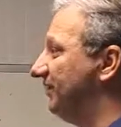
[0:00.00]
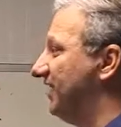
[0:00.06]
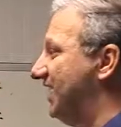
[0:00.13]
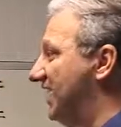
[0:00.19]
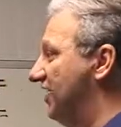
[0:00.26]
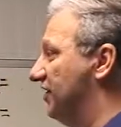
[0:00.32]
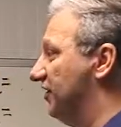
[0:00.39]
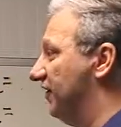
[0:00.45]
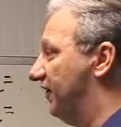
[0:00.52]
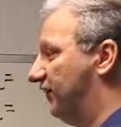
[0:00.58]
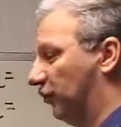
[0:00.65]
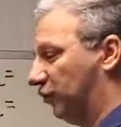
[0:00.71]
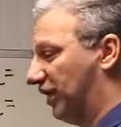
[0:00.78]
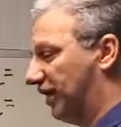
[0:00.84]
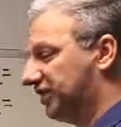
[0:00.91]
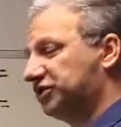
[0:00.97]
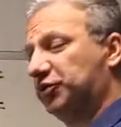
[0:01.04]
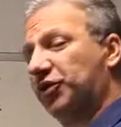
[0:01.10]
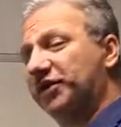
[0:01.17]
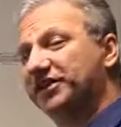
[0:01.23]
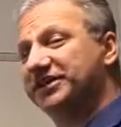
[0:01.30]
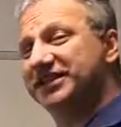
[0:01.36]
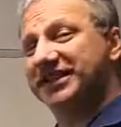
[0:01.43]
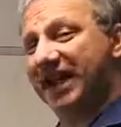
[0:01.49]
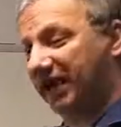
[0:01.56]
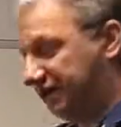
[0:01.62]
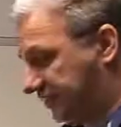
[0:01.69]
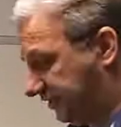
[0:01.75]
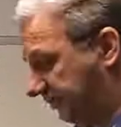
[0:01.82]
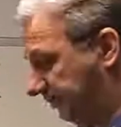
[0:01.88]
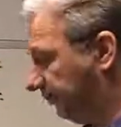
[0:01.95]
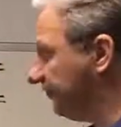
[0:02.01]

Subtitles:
e to the 4x squared dx.